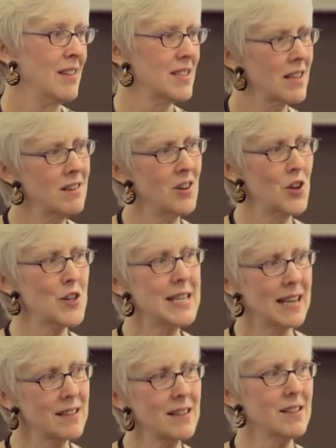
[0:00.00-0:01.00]
So you know you're a
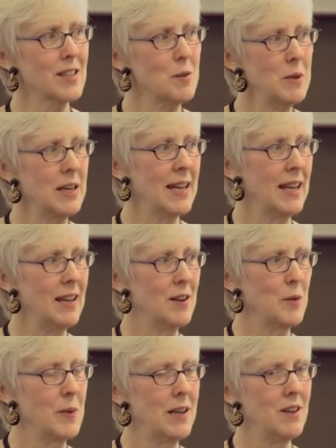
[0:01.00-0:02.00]
technical
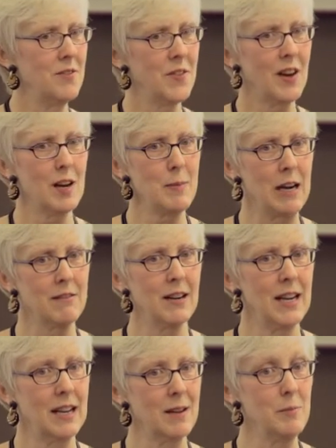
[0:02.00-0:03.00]
communicator when you've thought about
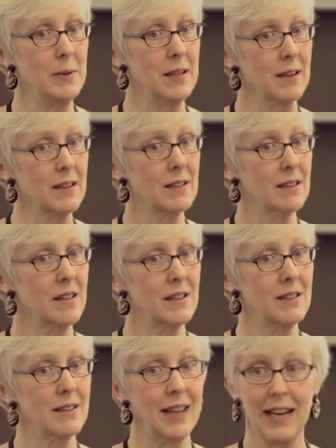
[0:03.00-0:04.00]
writing a book
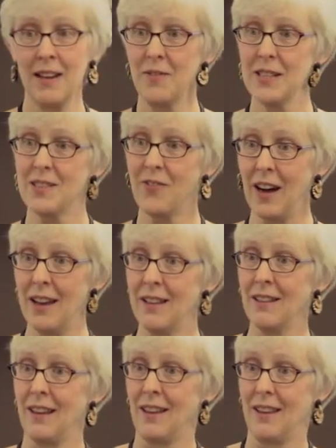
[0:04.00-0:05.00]
called Life is
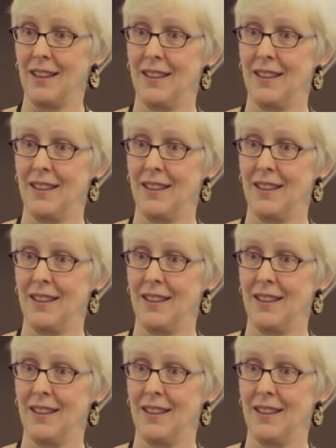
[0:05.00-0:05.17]
Filing.